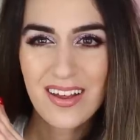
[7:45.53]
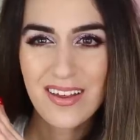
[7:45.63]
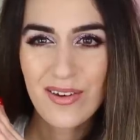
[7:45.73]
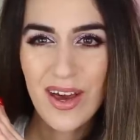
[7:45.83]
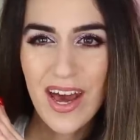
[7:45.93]

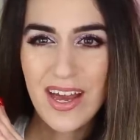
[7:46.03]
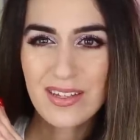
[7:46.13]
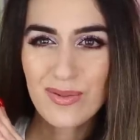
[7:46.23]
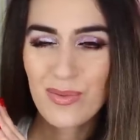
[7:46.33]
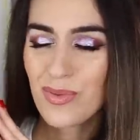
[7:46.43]
You guys,
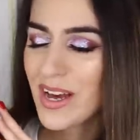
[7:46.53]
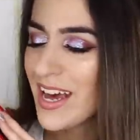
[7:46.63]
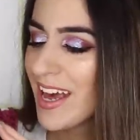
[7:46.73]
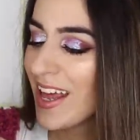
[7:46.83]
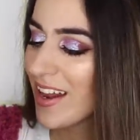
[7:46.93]

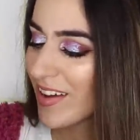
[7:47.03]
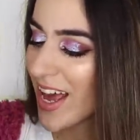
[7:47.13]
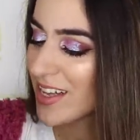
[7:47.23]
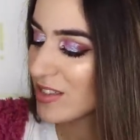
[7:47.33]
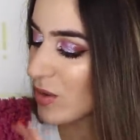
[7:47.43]
what?
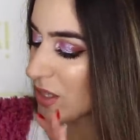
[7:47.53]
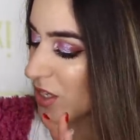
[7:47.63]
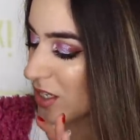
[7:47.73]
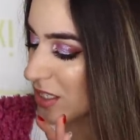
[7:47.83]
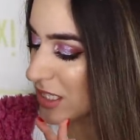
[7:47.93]
Okay, so it
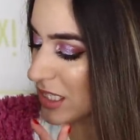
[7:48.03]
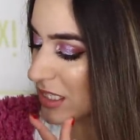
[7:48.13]
looks,